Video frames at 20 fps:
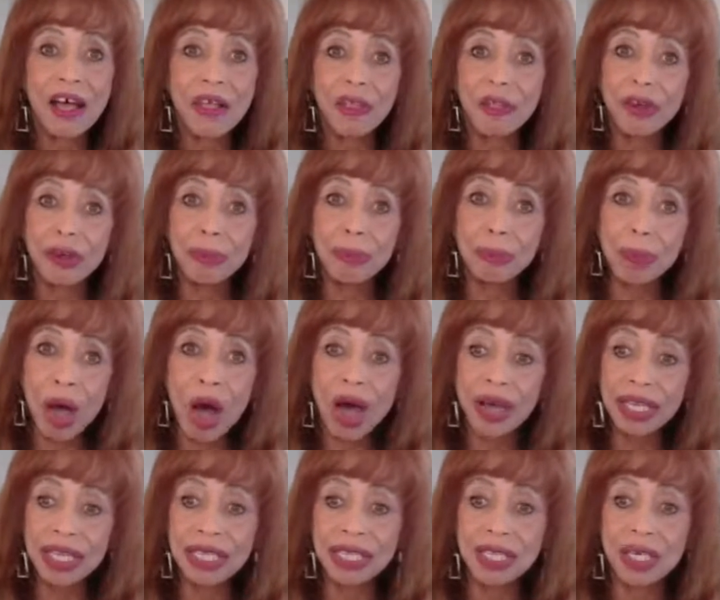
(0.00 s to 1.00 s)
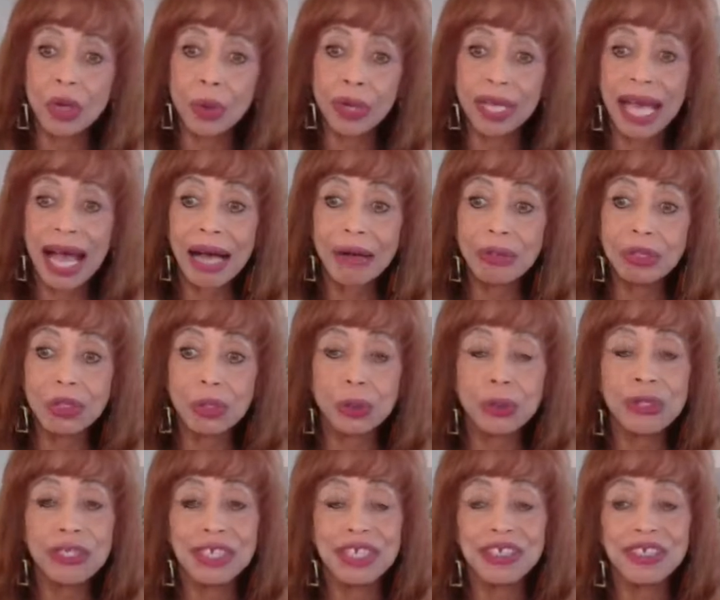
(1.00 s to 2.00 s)
their bodies, going
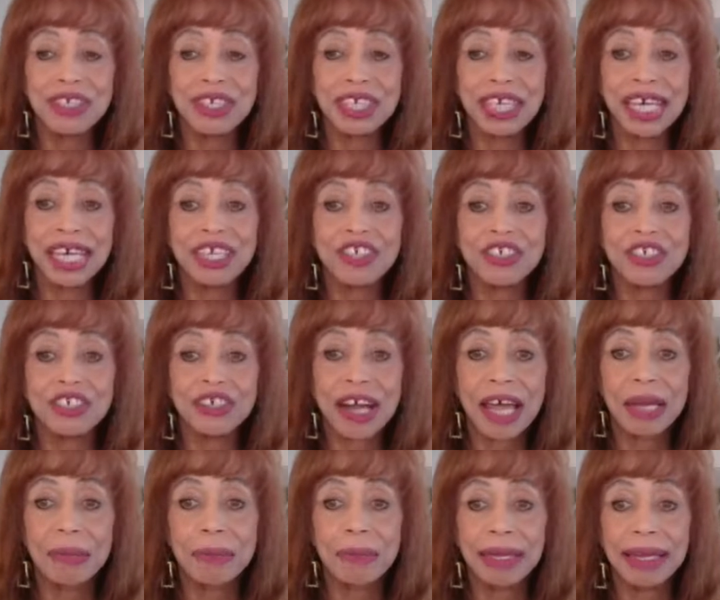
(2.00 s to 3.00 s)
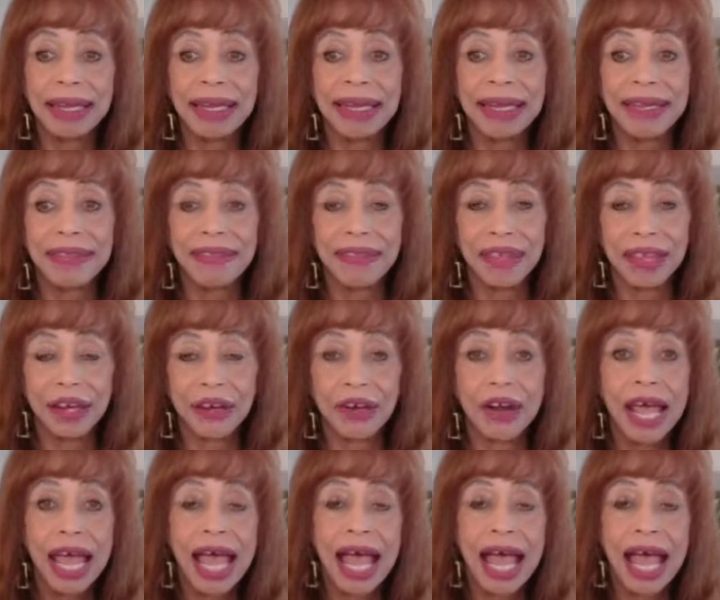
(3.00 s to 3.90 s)
outdoors into nature and playing there.